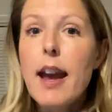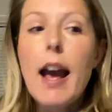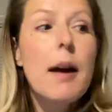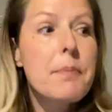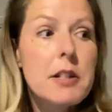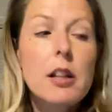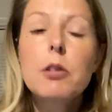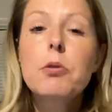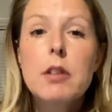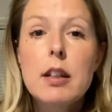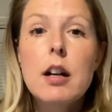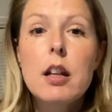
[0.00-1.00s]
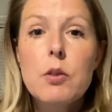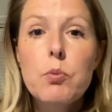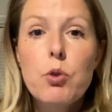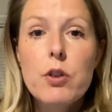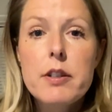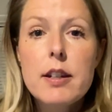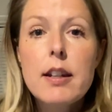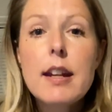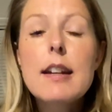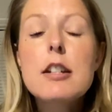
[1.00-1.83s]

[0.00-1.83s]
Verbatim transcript: Absolutely not unwarranted. It